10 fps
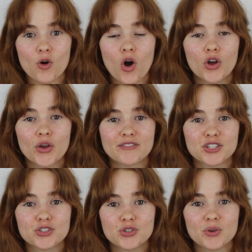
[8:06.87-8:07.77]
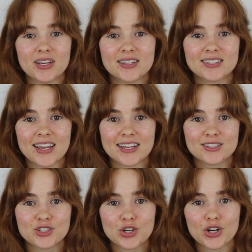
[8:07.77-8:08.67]
All you have to do is
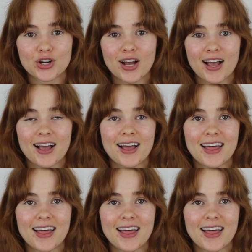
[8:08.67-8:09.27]
answer